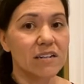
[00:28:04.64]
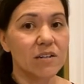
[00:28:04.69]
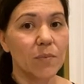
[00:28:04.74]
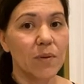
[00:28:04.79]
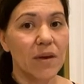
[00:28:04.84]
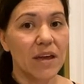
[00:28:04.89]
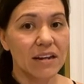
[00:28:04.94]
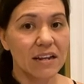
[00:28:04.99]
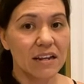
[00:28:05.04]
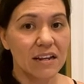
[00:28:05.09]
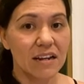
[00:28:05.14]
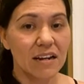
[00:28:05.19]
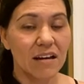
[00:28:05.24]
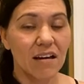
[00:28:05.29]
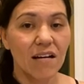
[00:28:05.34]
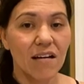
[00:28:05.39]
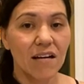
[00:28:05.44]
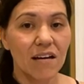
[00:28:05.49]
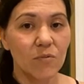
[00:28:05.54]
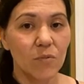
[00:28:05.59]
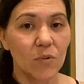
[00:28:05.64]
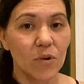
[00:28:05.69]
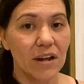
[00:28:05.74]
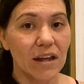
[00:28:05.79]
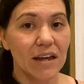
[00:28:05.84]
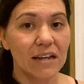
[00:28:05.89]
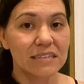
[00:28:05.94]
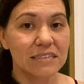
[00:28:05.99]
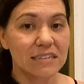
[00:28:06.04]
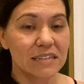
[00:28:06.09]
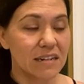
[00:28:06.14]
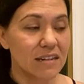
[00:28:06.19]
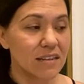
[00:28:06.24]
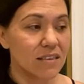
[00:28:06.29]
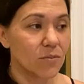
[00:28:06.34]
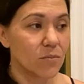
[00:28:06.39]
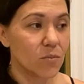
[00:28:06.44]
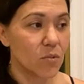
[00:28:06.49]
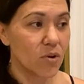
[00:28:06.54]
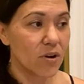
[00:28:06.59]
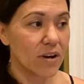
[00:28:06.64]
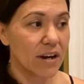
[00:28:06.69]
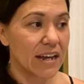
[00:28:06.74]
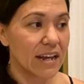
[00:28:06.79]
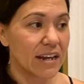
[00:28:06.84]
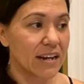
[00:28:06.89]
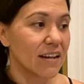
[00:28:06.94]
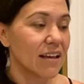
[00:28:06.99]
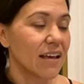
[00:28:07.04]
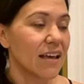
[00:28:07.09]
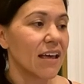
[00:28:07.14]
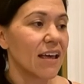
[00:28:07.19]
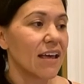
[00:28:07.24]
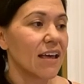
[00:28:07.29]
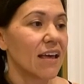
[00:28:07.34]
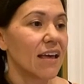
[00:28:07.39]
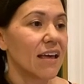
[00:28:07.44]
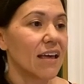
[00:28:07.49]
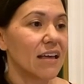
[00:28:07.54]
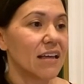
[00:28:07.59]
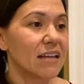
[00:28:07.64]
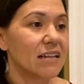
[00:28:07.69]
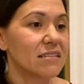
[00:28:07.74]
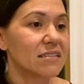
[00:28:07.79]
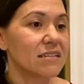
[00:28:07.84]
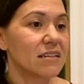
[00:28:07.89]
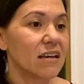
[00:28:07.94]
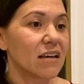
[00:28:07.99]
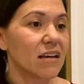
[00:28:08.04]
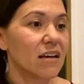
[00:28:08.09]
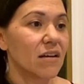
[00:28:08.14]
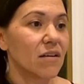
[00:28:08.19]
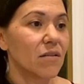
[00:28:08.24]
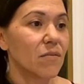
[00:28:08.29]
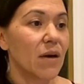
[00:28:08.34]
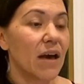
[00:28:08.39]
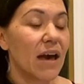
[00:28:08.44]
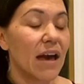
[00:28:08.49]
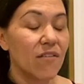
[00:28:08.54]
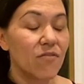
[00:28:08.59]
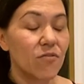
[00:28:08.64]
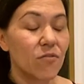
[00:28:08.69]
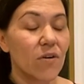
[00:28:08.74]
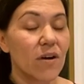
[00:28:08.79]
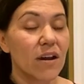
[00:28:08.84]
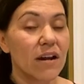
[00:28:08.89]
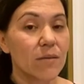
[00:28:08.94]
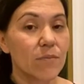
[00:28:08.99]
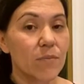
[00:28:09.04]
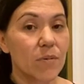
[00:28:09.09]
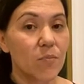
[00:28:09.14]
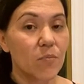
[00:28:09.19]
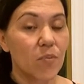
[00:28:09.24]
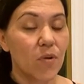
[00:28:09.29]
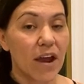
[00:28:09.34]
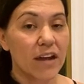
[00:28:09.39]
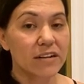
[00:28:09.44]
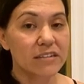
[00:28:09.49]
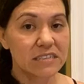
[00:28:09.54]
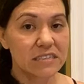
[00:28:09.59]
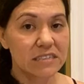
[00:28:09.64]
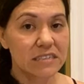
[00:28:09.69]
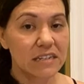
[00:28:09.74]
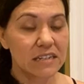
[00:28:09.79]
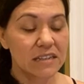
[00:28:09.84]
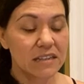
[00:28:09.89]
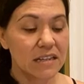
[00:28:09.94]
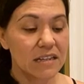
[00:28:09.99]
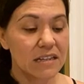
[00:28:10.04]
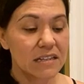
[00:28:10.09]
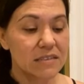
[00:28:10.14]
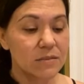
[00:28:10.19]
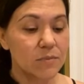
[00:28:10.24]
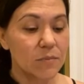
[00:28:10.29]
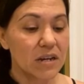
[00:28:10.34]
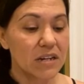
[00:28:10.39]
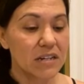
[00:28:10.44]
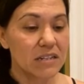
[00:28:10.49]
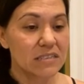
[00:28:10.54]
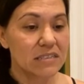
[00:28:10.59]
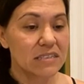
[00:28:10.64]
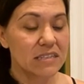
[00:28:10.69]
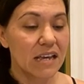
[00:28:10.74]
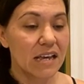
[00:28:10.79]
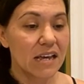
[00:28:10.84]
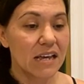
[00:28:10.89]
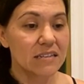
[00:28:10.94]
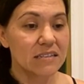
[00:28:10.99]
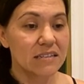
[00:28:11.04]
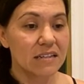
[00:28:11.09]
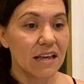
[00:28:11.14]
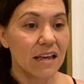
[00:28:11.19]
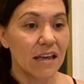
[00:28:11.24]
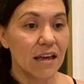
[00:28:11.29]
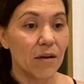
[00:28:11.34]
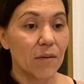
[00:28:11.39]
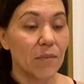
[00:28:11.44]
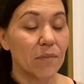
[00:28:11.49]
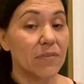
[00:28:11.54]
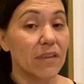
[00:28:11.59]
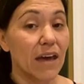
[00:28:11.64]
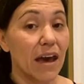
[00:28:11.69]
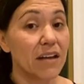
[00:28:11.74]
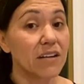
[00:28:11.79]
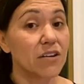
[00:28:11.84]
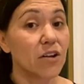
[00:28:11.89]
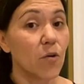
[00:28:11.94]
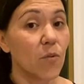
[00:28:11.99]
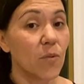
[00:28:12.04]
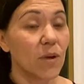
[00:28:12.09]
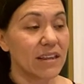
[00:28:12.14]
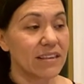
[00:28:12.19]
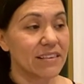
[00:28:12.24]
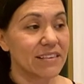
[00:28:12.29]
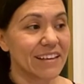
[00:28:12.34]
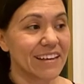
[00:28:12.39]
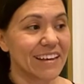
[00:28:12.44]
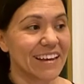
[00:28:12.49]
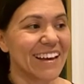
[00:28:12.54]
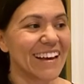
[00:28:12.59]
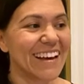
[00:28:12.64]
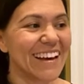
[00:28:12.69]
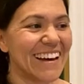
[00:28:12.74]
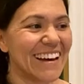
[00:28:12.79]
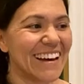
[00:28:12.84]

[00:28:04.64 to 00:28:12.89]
depending on what I did in the morning. And um, I've already been practicing this mindset, um, not knowingly,